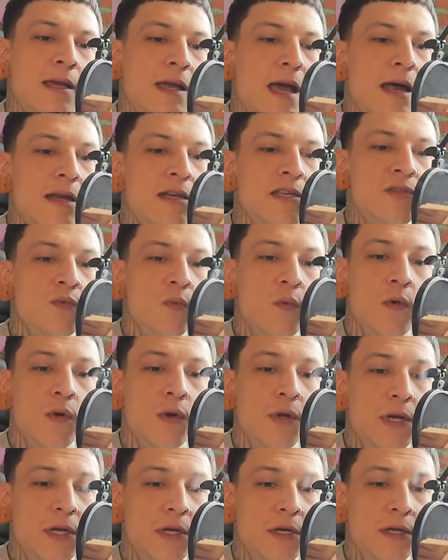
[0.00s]
Goddess
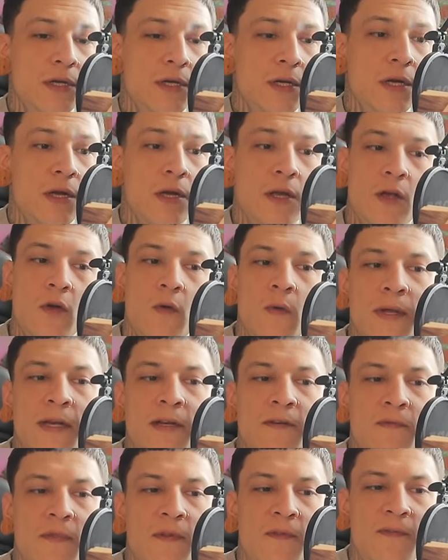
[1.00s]
warrior,
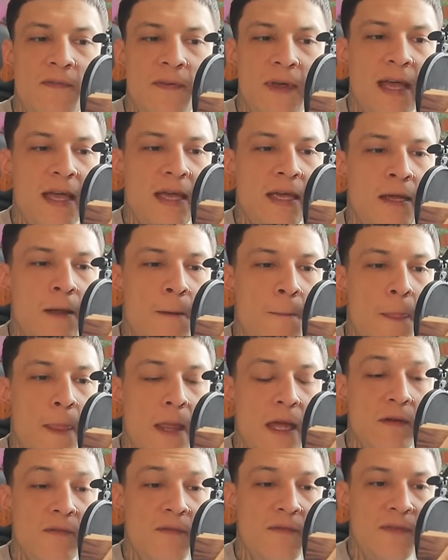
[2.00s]
queen of the fae,
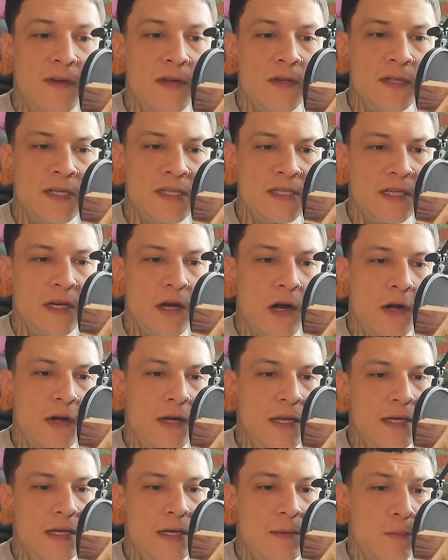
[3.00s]
and fearless
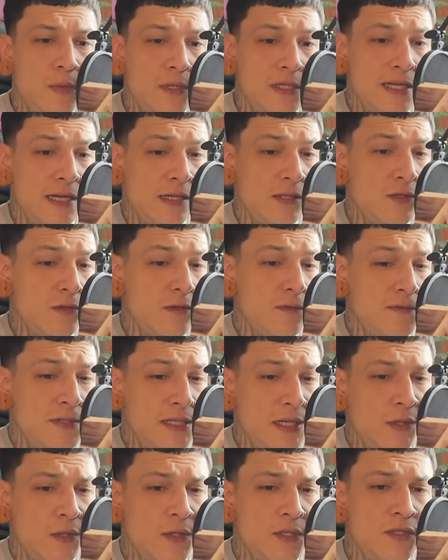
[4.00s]
guardian and protector of
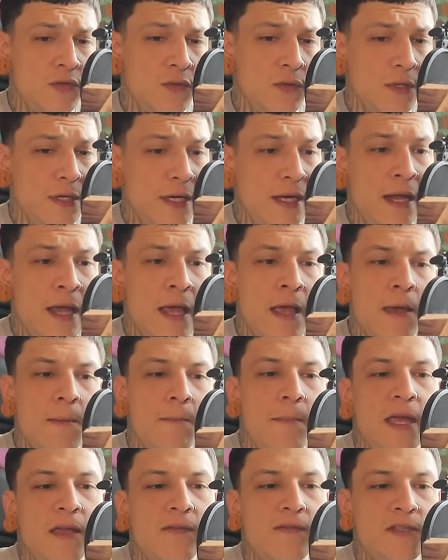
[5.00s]
territory,
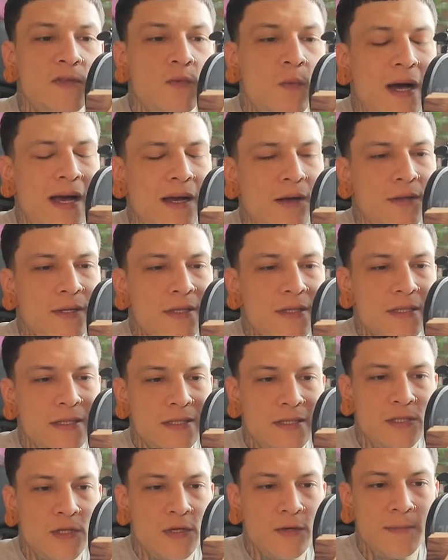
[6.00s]
Maeve is wild and
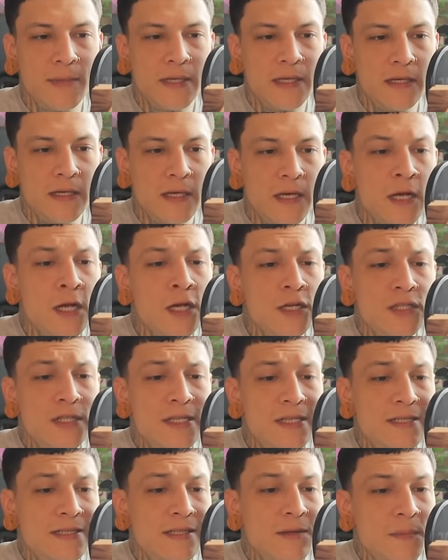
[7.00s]
determined.
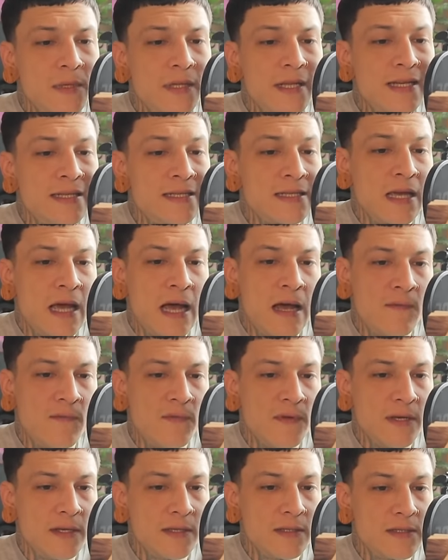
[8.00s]
She stimulates
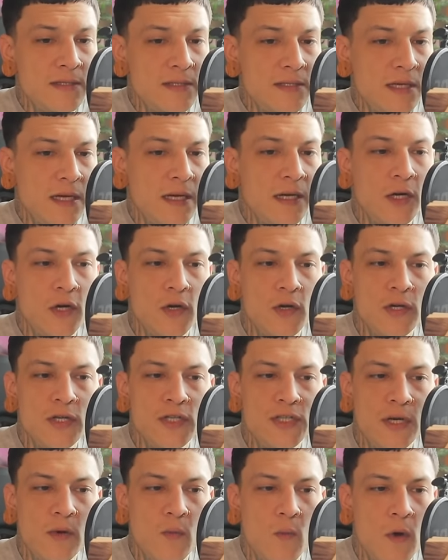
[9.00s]
confidence,
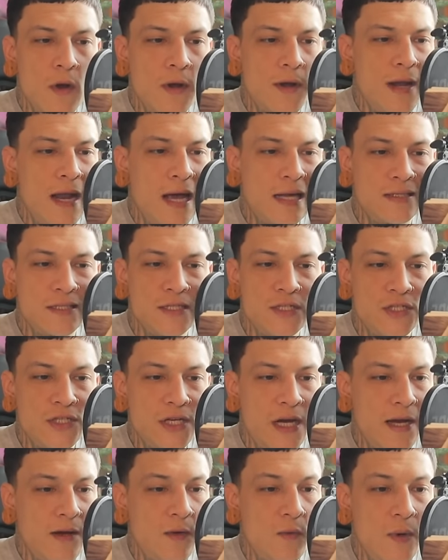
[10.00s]
encouraging one not to
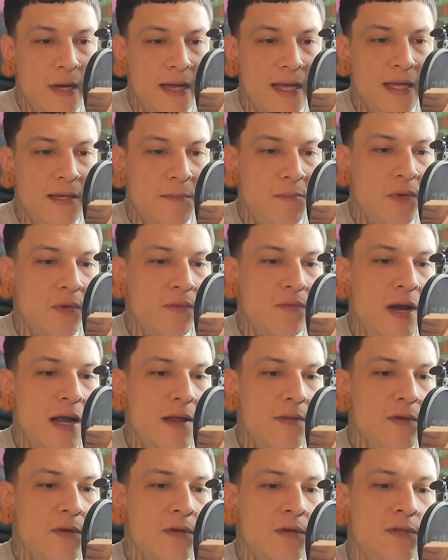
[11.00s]
shy away, but
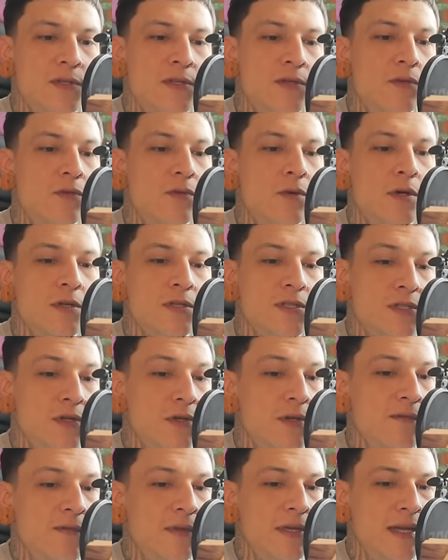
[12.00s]
rather to
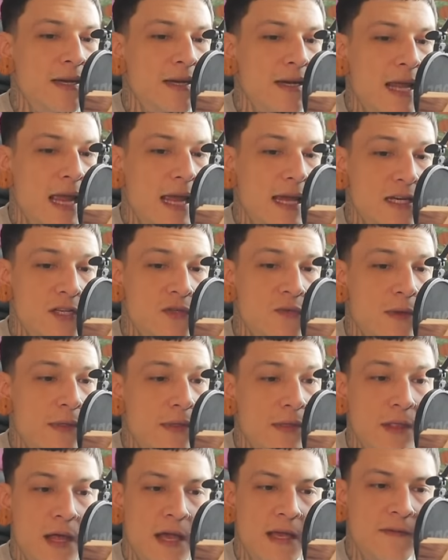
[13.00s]
assertively engage
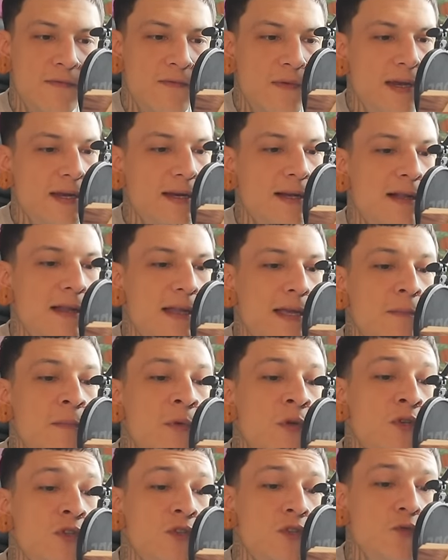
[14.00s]
with life and claim
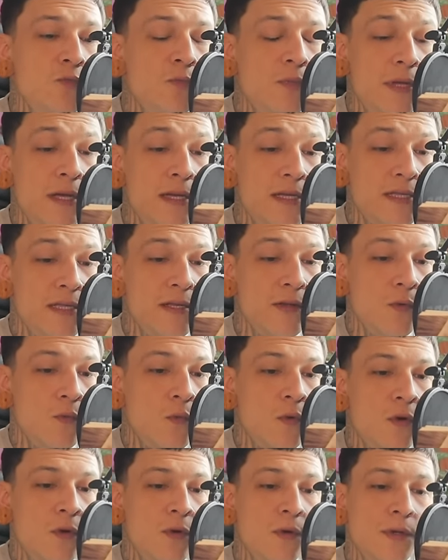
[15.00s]
your true place in the
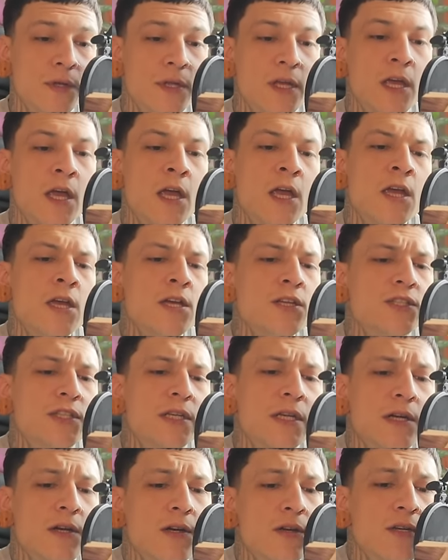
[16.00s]
world.
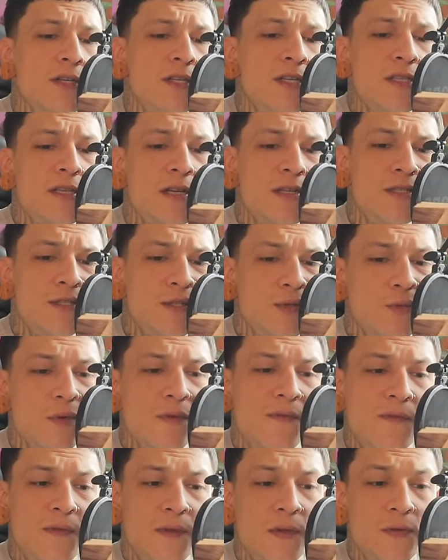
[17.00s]
She encourages us to
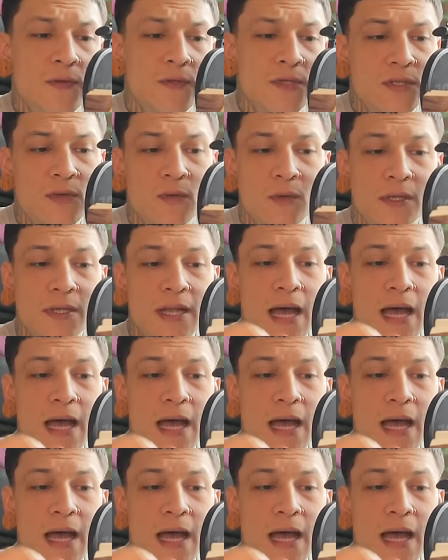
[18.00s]
refuse to